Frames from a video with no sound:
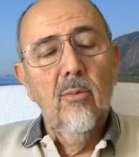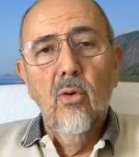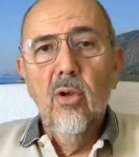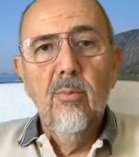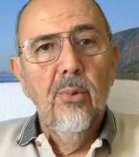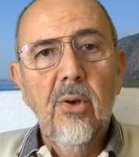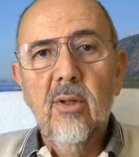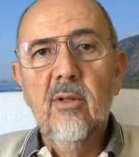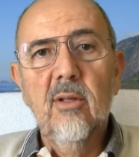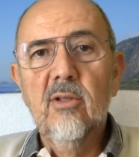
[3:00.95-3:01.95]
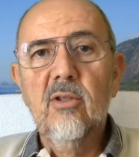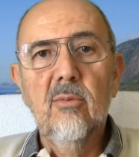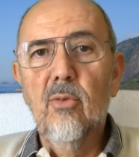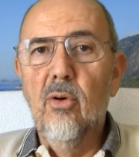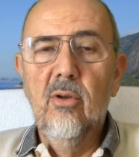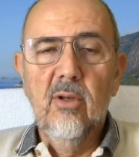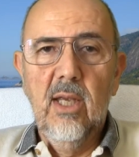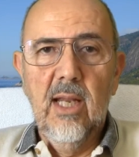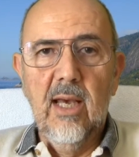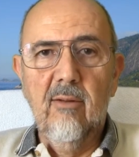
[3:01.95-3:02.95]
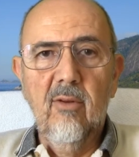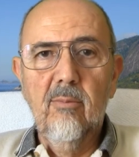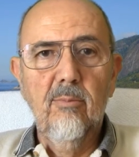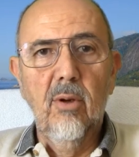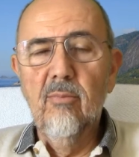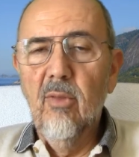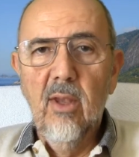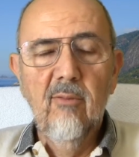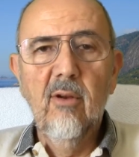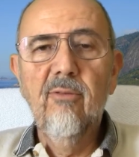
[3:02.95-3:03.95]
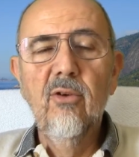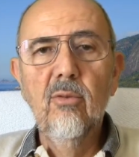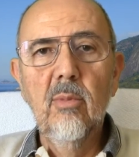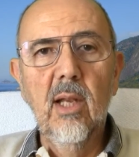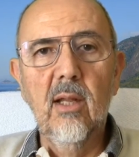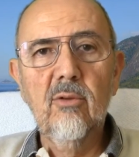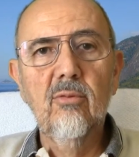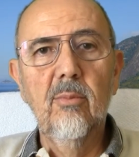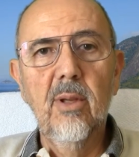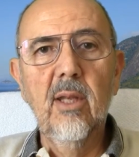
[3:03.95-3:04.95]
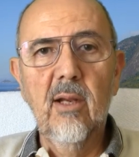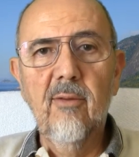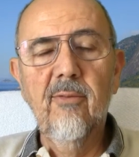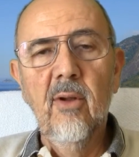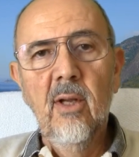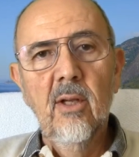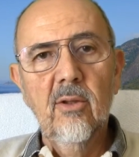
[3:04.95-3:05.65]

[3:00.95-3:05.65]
The more put into this, the more you'll get out of it, but even a few minutes will be enough